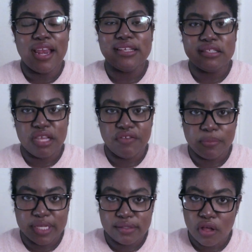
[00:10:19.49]
I saved
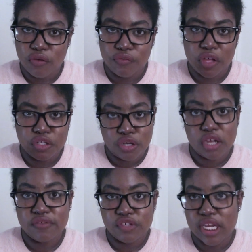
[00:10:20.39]
myself a
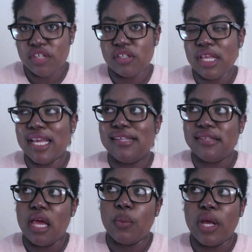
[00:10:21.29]
chunk of change. And like I
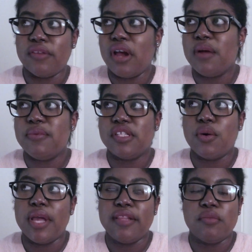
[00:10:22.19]
said, whether I was
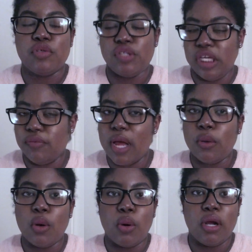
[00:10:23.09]
going the boutique route
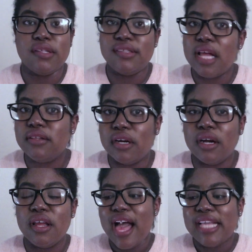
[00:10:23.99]
or a seller,
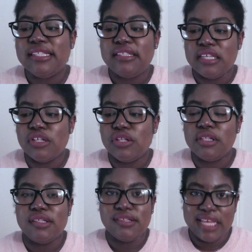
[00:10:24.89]
I still
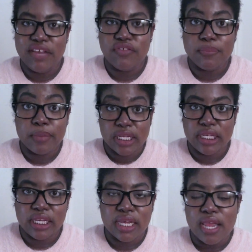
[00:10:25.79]
saved
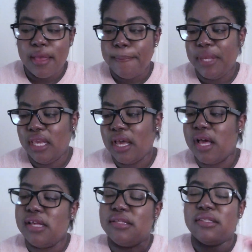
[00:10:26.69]
money,
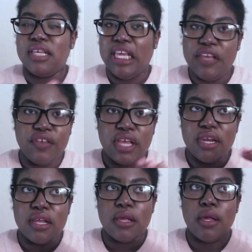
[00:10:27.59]
because
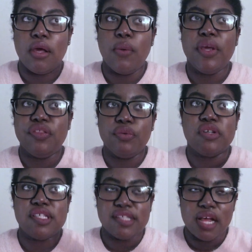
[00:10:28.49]
even going through a
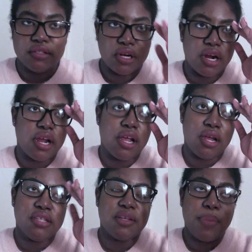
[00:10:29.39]
seller,
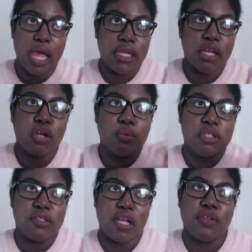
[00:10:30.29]
depending on which
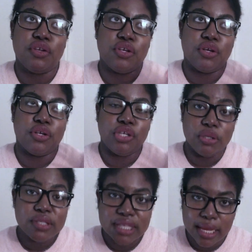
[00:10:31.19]
seller you're
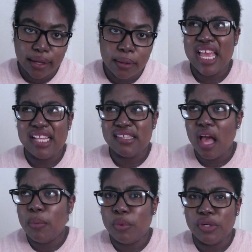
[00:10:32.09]
using, it's
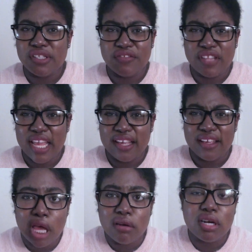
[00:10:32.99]
upwards of like,
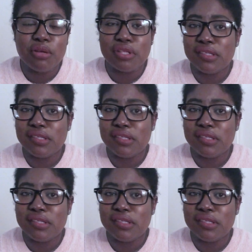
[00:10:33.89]
I don't know,